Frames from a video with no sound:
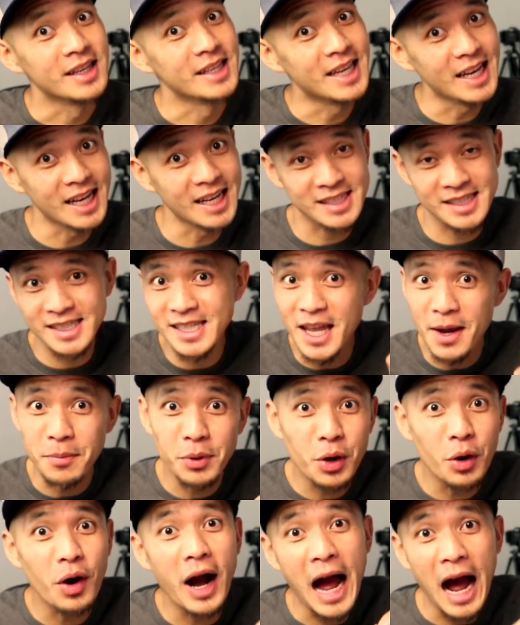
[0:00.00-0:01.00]
Yes,
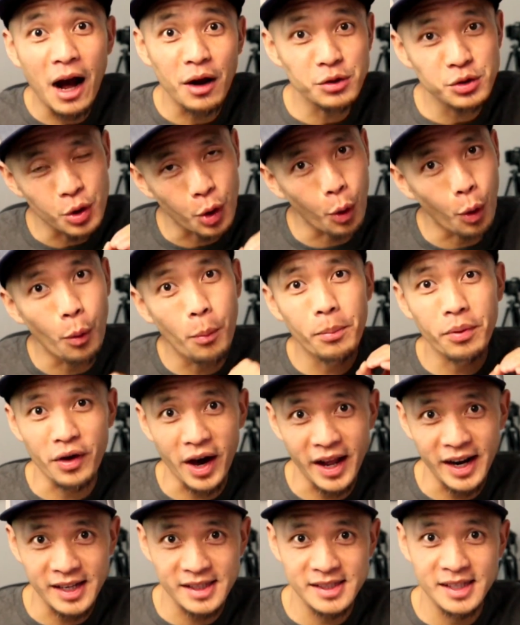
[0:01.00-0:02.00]
typical household
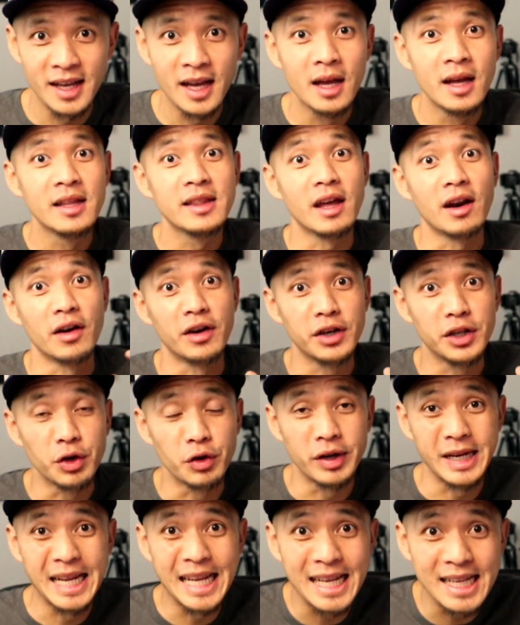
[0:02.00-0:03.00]
products that are
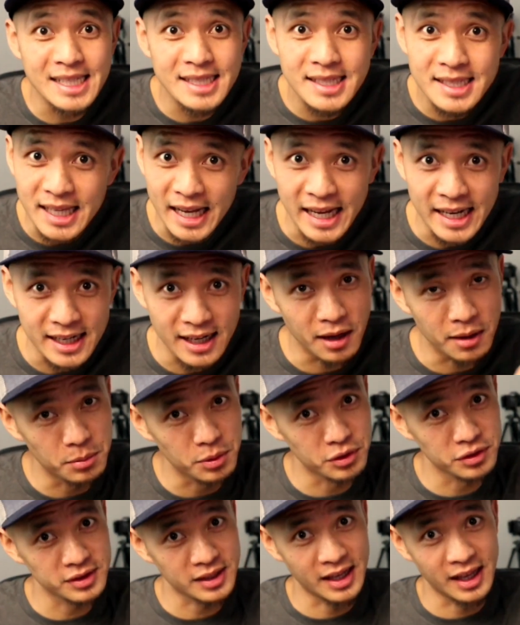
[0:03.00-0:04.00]
doing insane
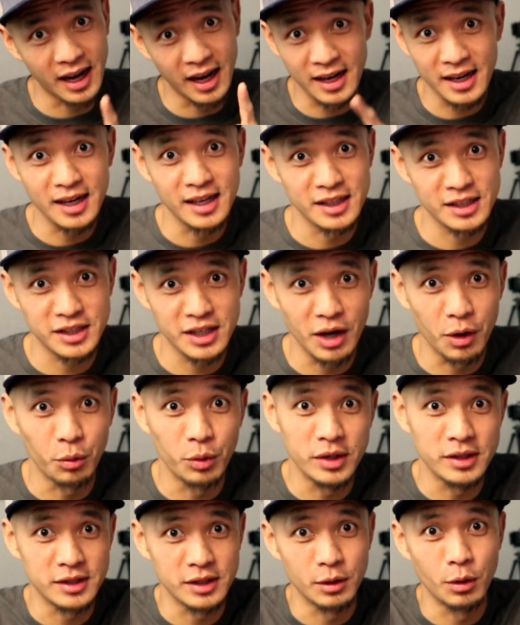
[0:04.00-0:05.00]
numbers, and I'm gonna share
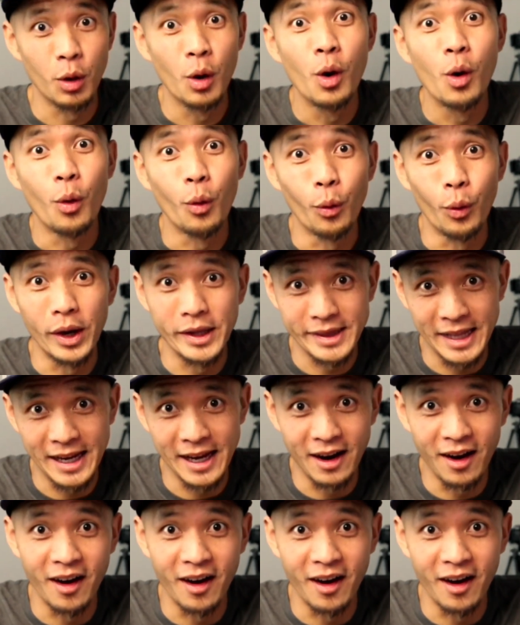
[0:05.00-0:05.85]
with you what they